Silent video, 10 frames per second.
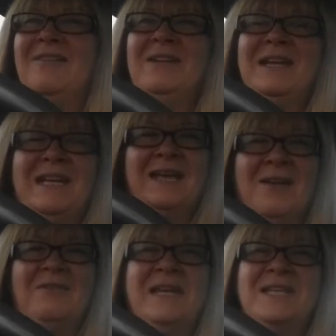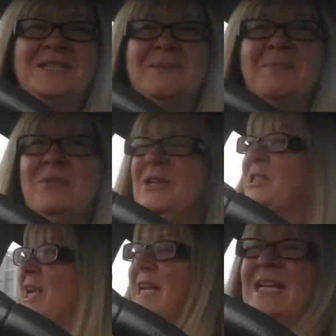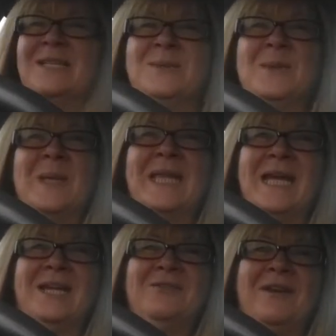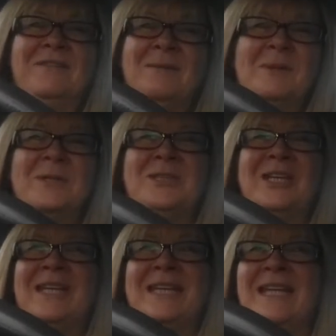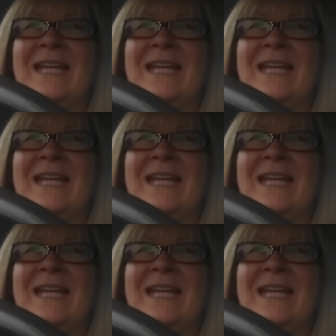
I really do appreciate it, so thank you very much.